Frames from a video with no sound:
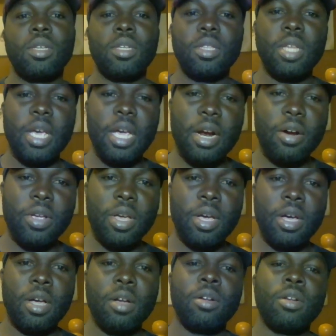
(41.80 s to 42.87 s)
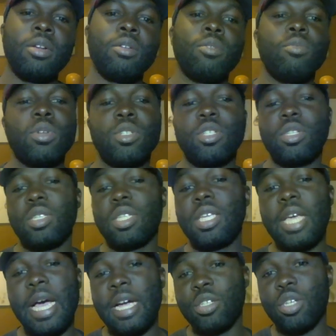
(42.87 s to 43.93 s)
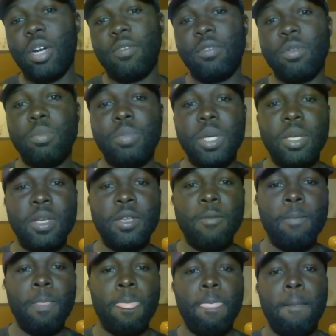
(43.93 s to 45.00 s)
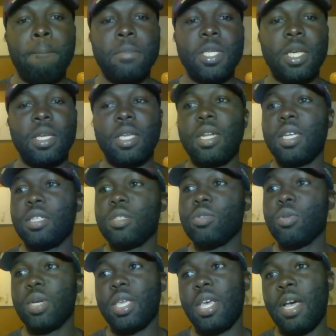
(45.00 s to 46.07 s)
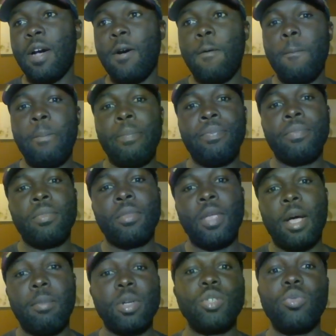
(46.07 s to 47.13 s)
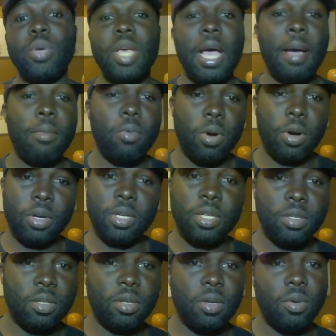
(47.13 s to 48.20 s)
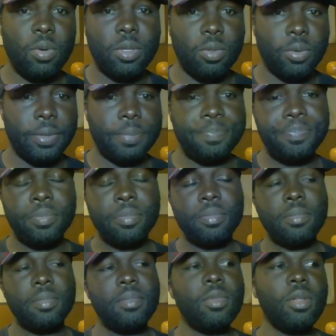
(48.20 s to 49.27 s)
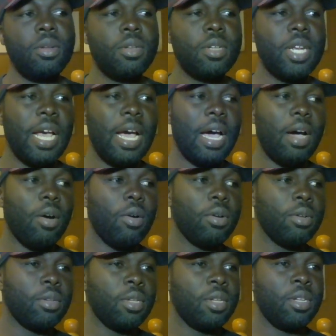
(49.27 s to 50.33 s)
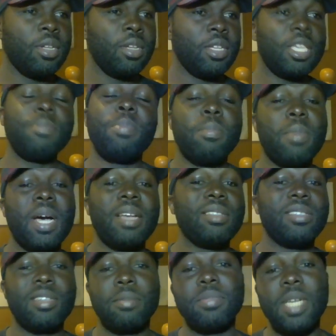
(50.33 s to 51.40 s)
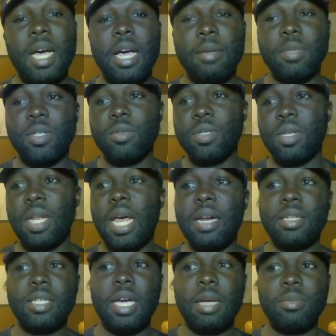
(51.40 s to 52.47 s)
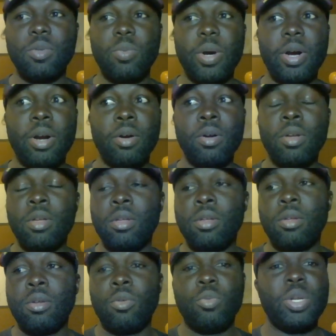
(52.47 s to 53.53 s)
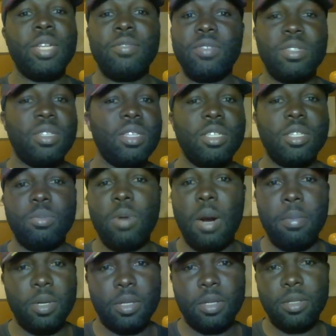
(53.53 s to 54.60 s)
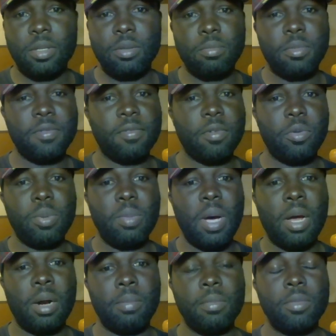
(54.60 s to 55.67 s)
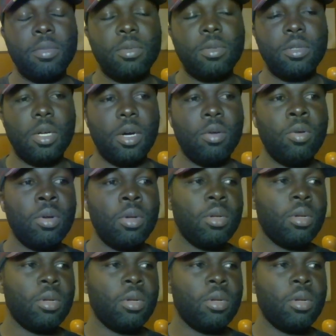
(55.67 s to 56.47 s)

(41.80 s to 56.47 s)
in the area, what should the cash offer be, taking into account how much rehab work needs to go into it. Now, keep in mind, sometimes there was a lot of times where we didn't even see these properties before we bought them. You know,